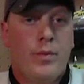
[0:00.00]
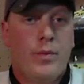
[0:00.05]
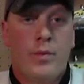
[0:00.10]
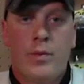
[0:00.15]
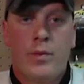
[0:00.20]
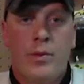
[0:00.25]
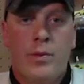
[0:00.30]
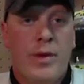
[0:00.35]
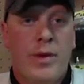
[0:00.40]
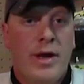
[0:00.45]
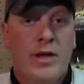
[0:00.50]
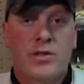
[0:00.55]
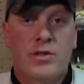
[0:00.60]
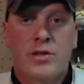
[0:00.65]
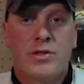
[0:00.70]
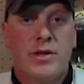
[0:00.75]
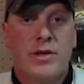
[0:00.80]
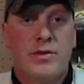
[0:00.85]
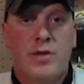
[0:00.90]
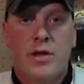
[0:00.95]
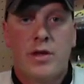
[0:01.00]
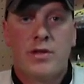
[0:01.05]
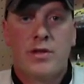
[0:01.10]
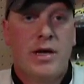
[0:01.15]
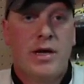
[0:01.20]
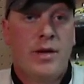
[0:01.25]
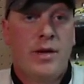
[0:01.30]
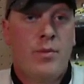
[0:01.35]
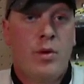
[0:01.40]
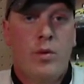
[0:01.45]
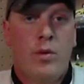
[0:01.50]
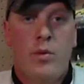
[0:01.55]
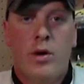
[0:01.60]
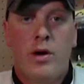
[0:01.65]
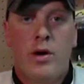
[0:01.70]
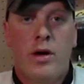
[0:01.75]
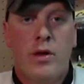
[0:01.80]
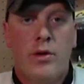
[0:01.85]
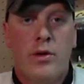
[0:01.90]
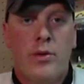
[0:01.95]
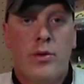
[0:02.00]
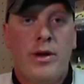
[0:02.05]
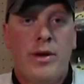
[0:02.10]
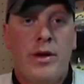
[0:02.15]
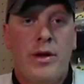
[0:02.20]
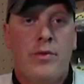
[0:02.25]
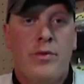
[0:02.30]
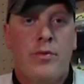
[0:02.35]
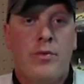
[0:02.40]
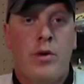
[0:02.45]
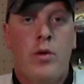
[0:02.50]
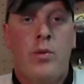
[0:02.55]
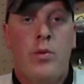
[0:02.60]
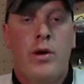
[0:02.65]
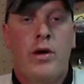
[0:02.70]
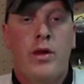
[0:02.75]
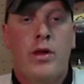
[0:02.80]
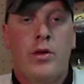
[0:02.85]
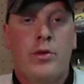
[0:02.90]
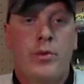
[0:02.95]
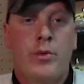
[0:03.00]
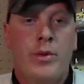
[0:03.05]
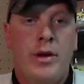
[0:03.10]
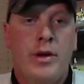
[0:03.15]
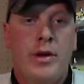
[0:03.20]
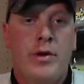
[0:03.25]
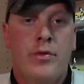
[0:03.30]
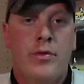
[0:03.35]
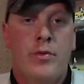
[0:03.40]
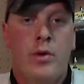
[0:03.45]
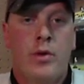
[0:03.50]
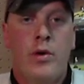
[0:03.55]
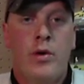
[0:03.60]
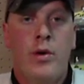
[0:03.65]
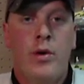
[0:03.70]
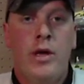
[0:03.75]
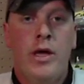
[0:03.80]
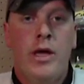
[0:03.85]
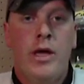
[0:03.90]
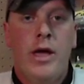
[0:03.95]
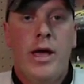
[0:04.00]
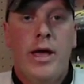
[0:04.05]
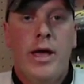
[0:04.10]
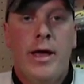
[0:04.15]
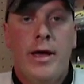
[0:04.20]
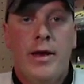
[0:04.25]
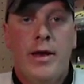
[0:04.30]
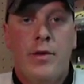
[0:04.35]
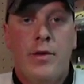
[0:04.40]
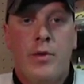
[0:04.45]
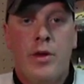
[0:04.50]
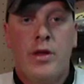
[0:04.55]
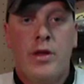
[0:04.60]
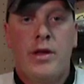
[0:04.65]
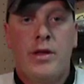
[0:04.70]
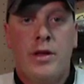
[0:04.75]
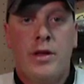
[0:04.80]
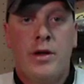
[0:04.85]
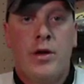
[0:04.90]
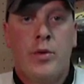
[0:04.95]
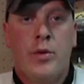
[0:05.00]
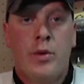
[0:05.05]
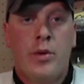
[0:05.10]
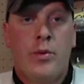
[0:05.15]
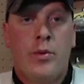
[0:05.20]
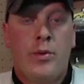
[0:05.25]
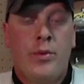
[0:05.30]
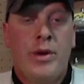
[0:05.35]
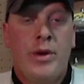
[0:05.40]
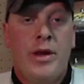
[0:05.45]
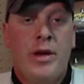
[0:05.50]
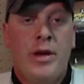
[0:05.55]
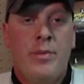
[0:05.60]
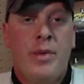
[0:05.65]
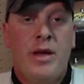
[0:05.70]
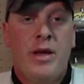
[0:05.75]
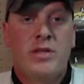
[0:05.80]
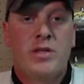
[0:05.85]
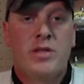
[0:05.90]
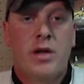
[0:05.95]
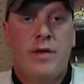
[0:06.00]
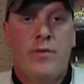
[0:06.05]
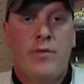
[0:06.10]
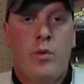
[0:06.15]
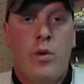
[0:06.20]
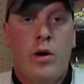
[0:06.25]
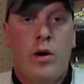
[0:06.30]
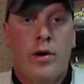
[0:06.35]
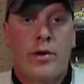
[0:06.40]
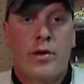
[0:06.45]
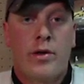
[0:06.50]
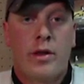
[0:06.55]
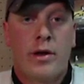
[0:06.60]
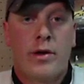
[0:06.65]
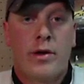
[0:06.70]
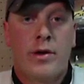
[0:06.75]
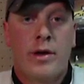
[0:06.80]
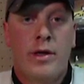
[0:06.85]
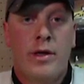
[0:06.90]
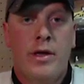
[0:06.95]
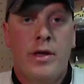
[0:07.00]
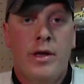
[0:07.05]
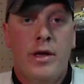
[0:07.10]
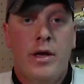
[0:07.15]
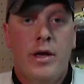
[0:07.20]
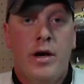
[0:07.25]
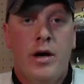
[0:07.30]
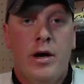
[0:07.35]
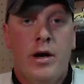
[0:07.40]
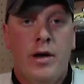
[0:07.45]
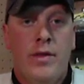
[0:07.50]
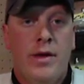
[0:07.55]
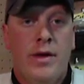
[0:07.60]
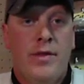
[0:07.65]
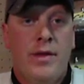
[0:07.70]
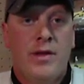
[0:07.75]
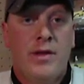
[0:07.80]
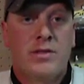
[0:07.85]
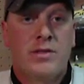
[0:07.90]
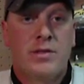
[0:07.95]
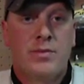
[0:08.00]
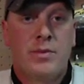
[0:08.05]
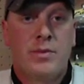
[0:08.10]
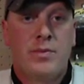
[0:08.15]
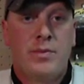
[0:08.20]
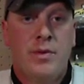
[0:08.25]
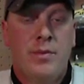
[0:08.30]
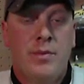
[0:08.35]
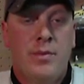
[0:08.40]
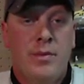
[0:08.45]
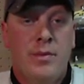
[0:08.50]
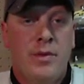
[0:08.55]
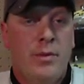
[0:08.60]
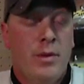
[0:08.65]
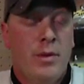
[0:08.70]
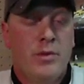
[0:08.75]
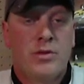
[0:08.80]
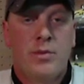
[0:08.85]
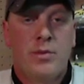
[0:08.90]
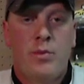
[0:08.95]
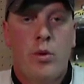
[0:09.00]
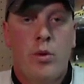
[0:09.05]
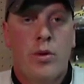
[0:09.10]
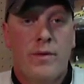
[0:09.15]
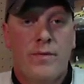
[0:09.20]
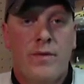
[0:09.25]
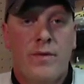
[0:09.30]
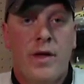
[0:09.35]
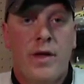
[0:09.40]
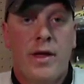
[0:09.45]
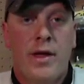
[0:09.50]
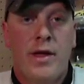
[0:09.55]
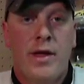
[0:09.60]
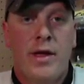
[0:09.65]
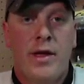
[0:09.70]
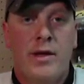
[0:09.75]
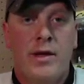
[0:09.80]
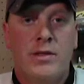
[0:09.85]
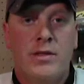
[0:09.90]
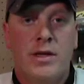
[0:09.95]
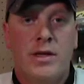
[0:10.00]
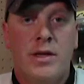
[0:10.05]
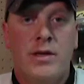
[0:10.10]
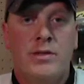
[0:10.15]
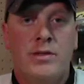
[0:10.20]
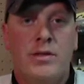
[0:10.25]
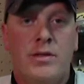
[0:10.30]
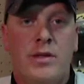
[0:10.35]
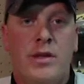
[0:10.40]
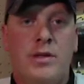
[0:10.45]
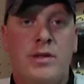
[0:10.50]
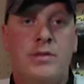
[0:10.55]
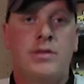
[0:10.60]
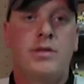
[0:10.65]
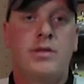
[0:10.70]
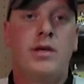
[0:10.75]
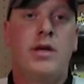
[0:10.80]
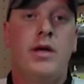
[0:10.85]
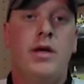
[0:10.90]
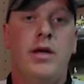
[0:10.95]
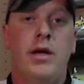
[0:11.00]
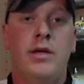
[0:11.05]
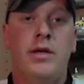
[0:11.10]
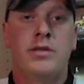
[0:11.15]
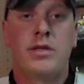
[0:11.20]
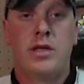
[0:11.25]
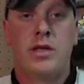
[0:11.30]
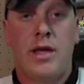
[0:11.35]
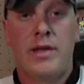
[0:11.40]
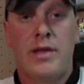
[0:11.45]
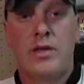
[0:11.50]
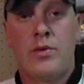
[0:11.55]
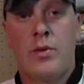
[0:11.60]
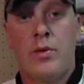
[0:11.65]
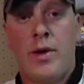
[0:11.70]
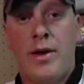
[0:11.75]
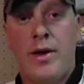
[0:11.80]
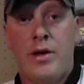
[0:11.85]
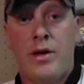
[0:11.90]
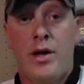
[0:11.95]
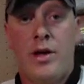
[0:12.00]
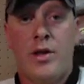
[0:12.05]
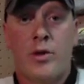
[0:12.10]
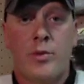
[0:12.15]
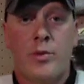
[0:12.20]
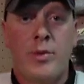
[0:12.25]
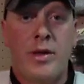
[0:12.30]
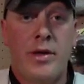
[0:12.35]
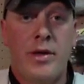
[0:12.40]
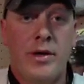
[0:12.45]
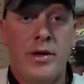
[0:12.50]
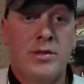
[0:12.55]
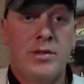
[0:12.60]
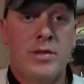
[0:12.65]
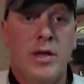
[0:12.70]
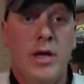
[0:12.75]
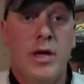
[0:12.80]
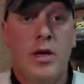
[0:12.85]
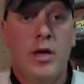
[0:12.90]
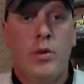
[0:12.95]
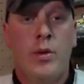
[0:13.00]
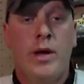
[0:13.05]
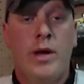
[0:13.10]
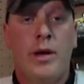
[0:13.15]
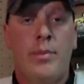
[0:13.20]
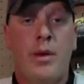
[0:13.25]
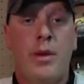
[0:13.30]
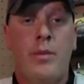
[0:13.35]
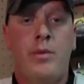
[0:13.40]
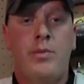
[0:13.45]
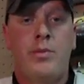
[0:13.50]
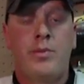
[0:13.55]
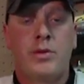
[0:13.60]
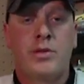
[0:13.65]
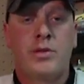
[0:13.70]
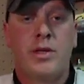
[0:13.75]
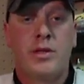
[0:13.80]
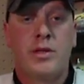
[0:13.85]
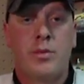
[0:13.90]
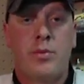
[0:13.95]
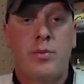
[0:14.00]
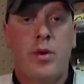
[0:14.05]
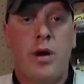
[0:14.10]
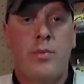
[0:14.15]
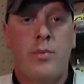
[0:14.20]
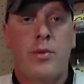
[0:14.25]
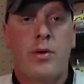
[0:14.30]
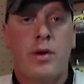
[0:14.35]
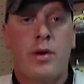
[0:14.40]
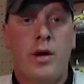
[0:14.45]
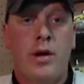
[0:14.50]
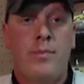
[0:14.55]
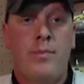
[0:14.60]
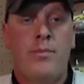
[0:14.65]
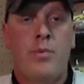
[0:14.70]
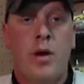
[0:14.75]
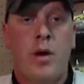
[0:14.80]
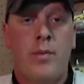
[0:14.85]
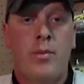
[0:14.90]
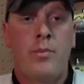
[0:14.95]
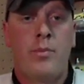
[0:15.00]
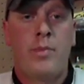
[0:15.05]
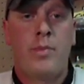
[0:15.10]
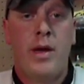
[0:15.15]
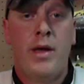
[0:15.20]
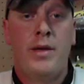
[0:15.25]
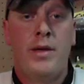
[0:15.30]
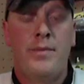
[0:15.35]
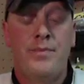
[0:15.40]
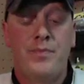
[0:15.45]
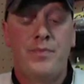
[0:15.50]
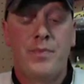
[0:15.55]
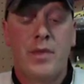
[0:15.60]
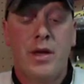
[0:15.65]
we ask ourselves all the time, what color do we need to throw? What color do we need to throw? And really, you know, we need to base it off of water clarity. That's the most important thing is selecting the right color, because we got to be able to present the proper bait